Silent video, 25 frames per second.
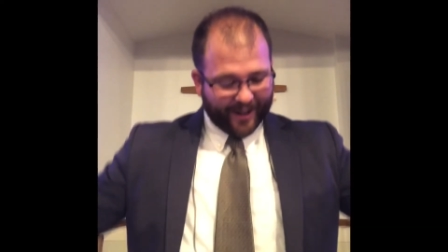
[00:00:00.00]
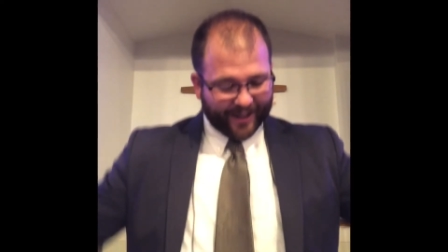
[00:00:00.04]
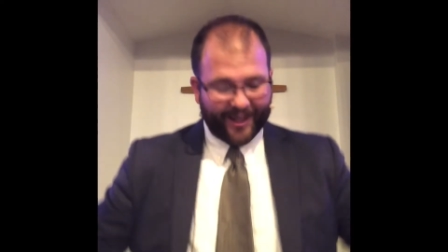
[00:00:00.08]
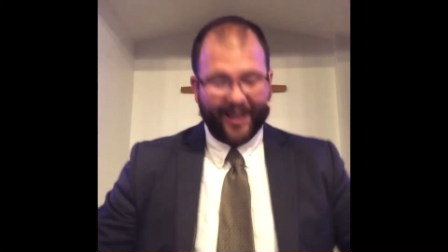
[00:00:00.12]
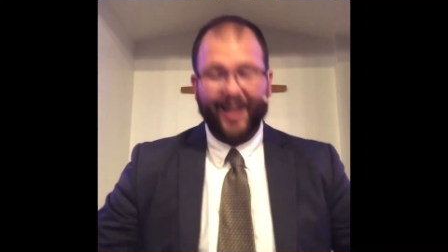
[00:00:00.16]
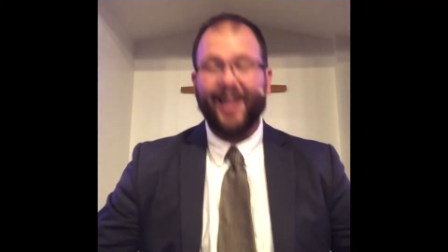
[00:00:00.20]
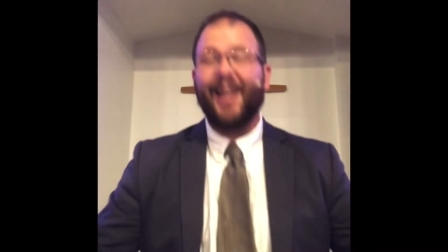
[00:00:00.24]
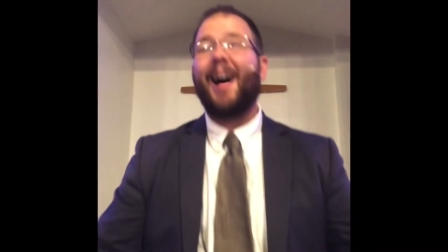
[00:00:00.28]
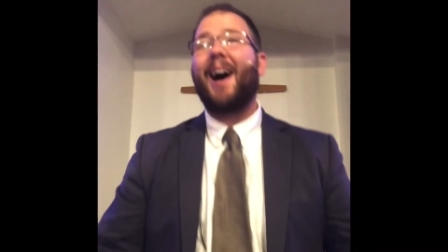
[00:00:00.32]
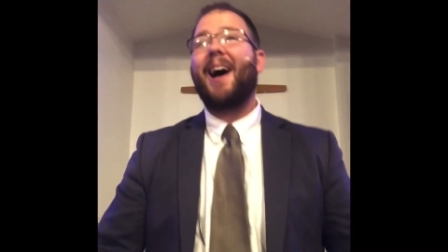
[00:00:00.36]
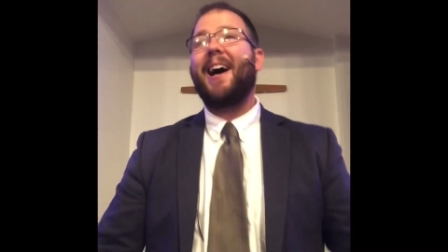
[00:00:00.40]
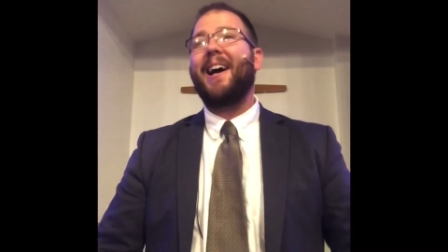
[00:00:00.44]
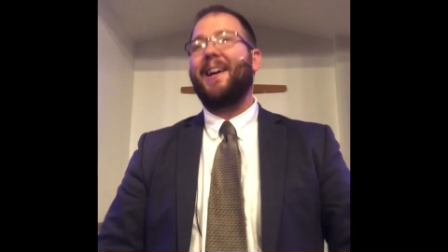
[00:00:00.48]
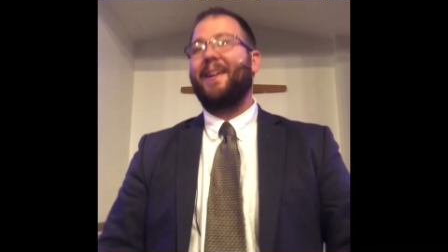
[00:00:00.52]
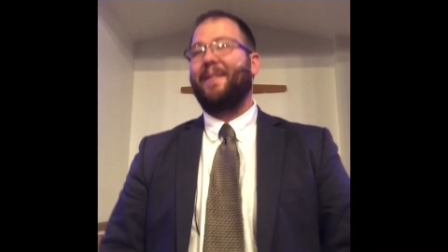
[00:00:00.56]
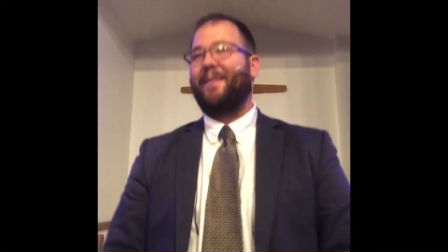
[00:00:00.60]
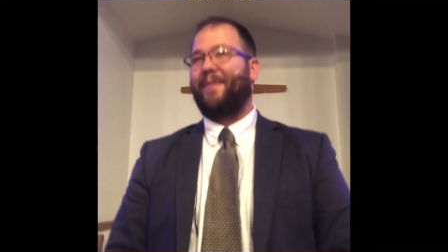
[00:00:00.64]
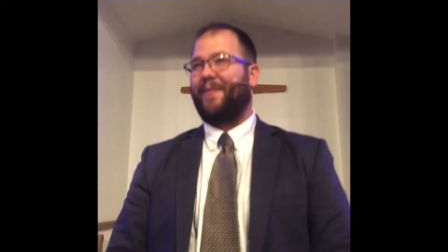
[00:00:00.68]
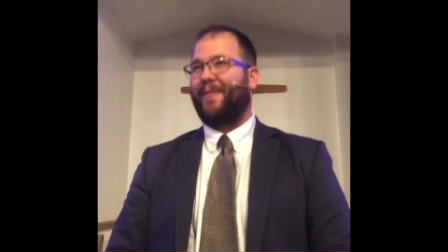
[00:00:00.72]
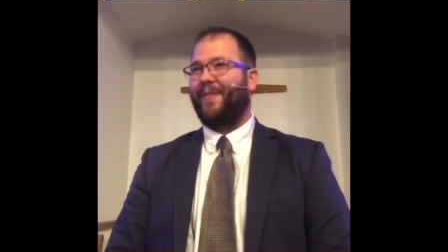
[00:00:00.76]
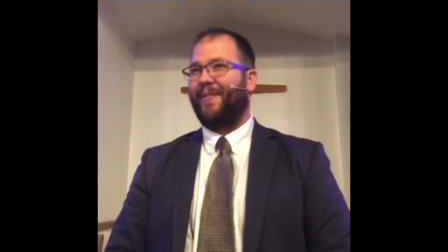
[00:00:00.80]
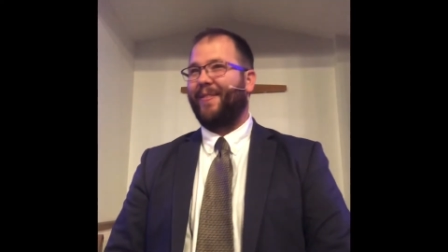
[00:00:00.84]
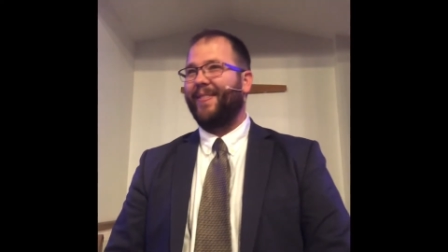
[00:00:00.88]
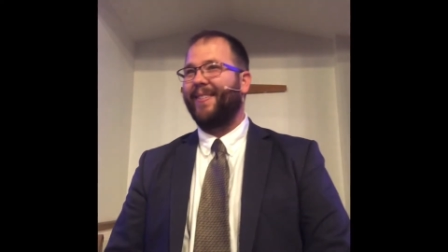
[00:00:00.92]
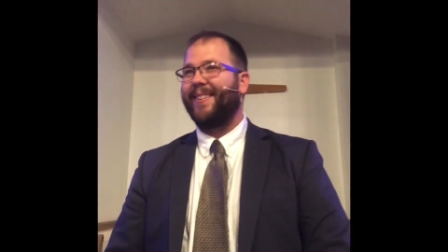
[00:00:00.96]

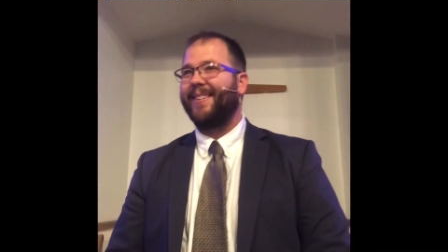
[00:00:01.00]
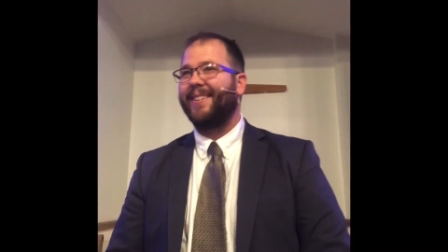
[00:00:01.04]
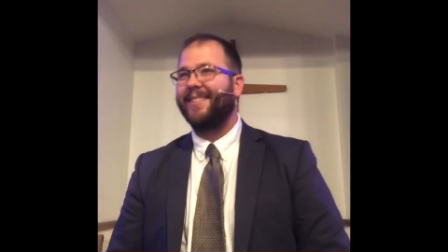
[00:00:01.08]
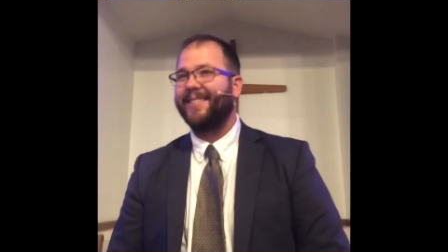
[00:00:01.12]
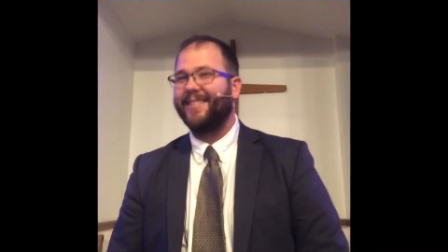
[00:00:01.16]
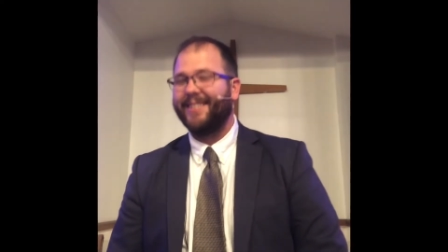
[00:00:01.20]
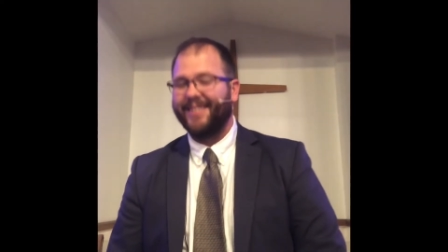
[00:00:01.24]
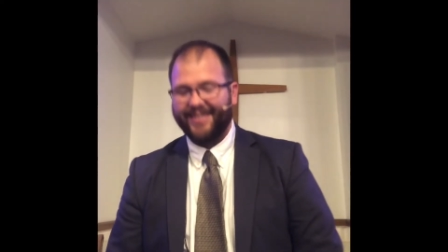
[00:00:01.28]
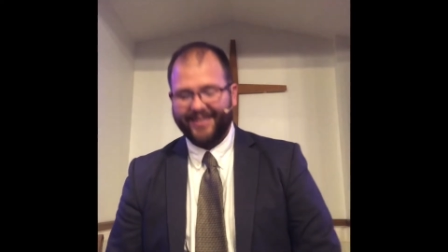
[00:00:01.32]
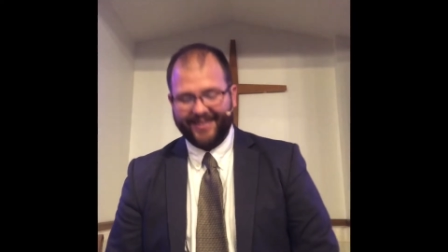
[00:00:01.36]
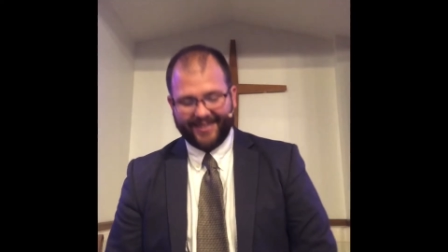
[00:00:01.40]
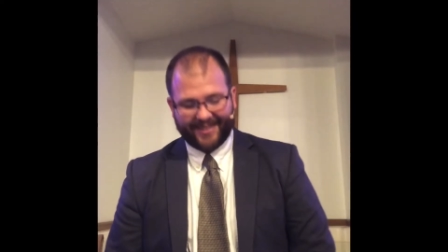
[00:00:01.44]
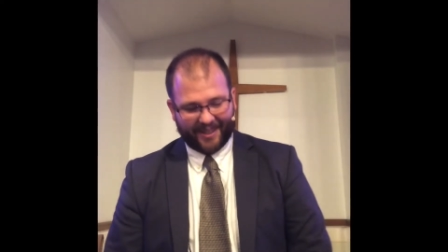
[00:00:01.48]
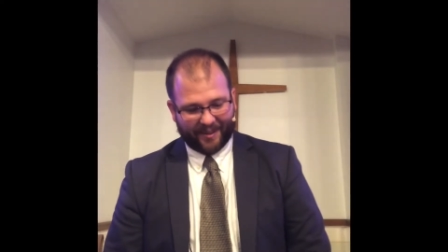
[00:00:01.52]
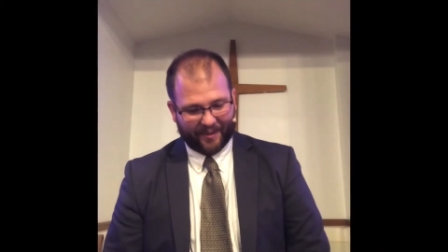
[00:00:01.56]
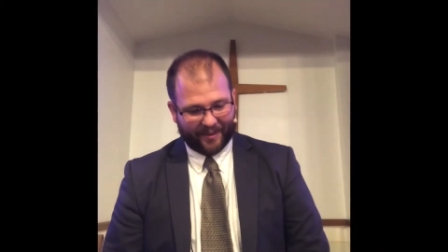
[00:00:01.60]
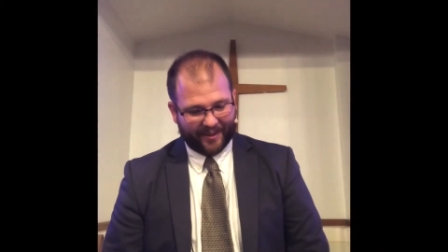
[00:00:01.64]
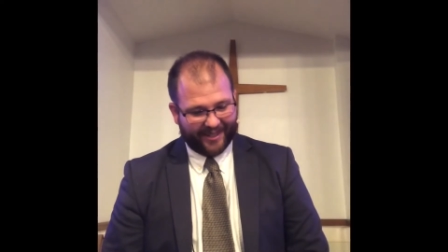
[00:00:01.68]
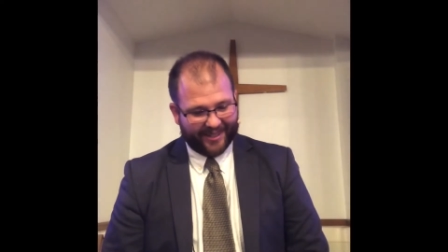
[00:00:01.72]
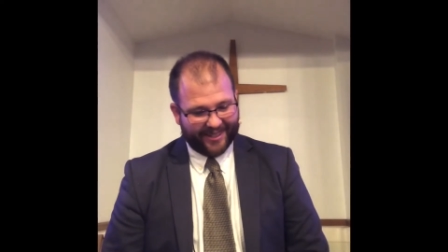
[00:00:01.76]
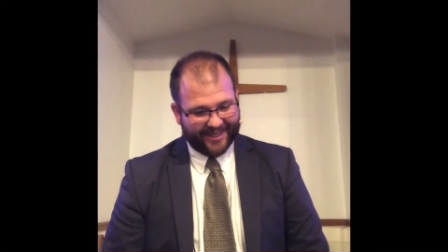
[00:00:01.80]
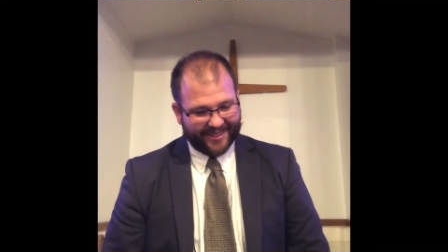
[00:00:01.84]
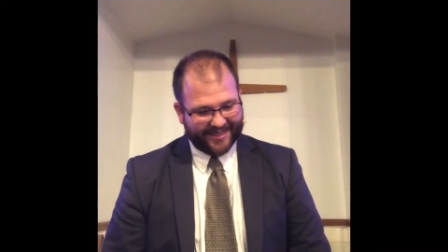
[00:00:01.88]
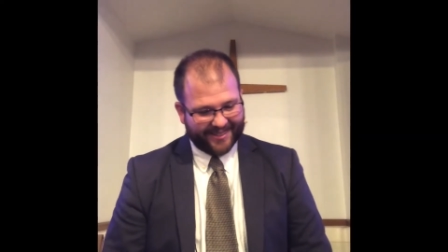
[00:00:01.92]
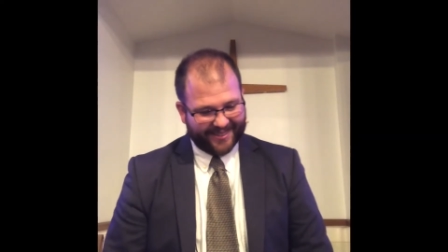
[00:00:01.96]
life. There it
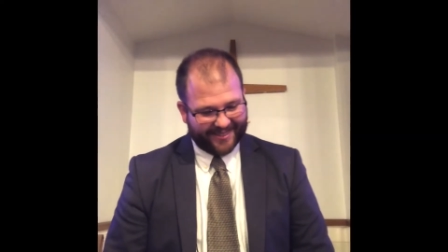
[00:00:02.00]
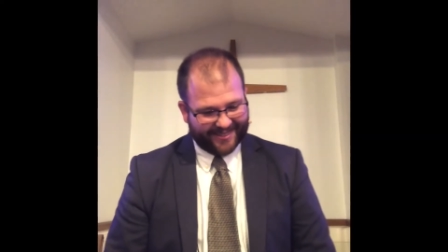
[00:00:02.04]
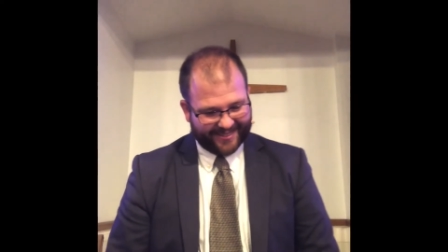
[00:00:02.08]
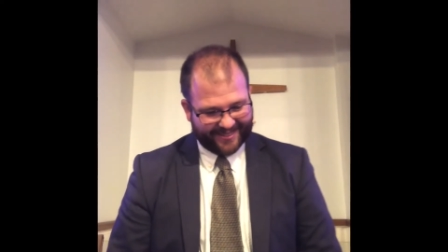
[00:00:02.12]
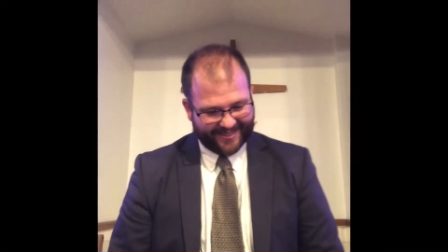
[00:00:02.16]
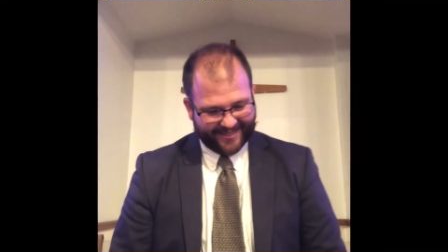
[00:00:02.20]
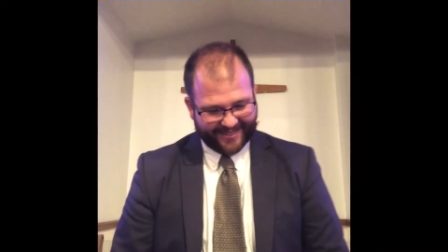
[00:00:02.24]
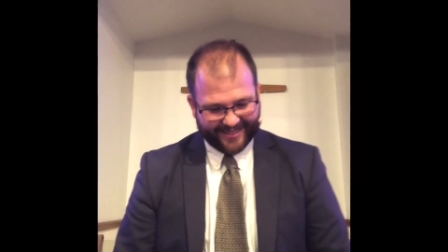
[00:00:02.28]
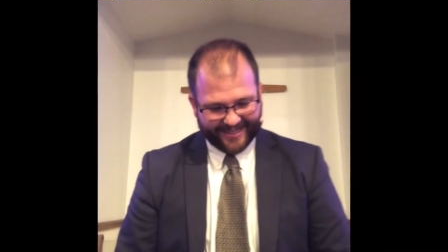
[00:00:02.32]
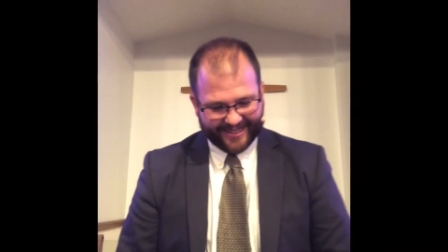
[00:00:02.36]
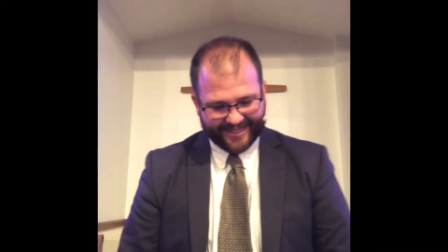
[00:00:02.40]
is,